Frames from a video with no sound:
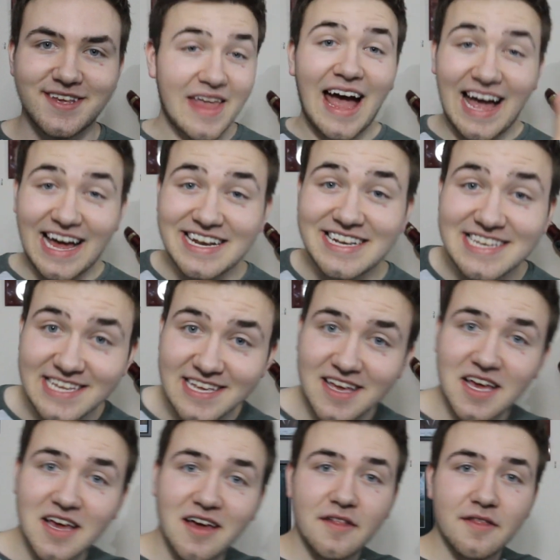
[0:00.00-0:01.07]
And
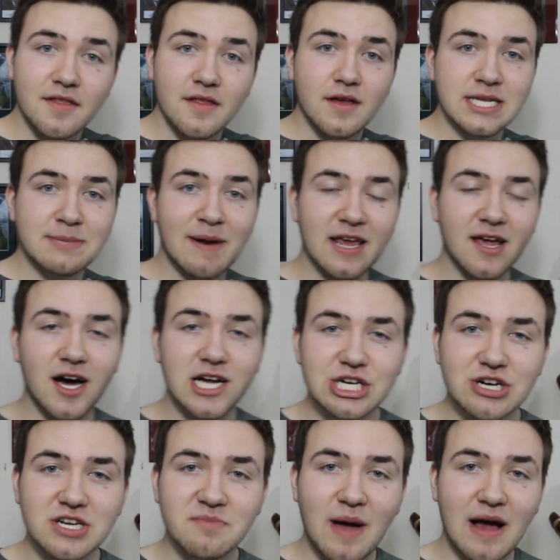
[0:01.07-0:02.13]
spending
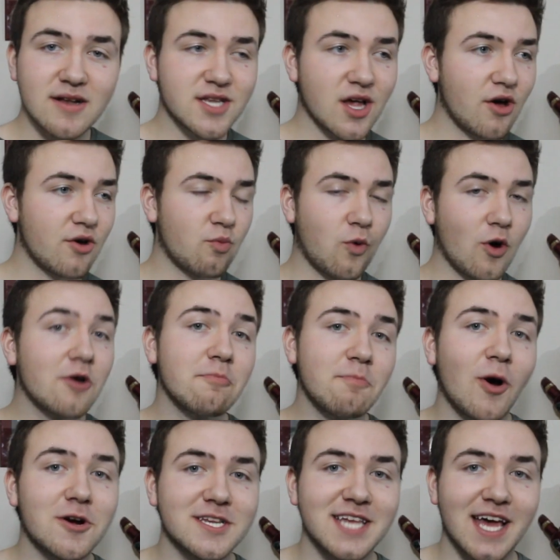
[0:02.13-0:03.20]
hundreds of pounds on one
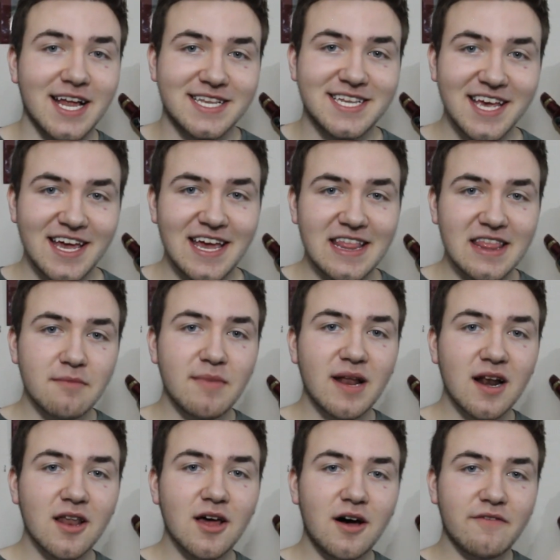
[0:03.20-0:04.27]
box set in the
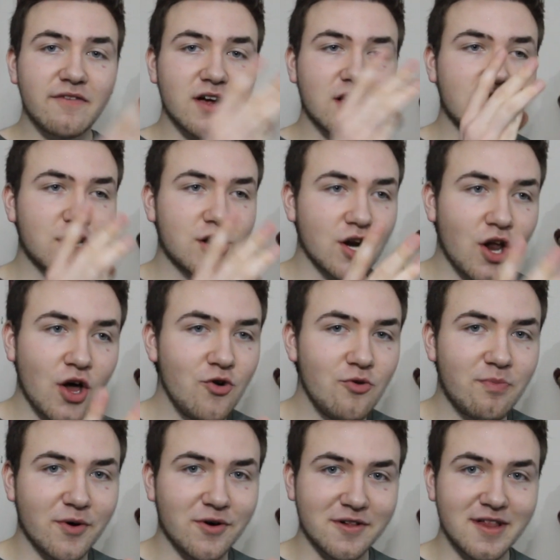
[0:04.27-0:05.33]
middle of a
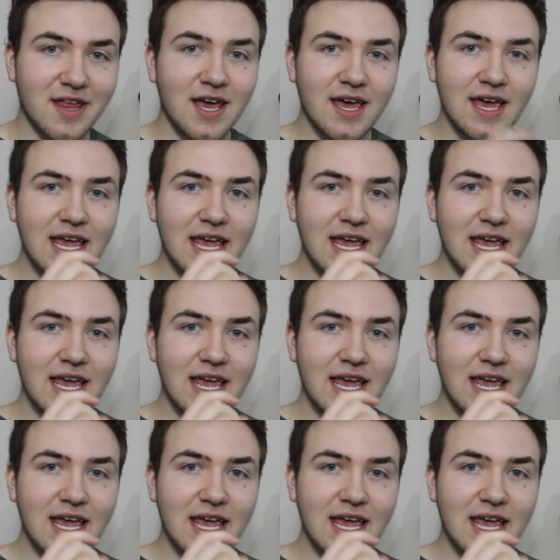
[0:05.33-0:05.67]
global,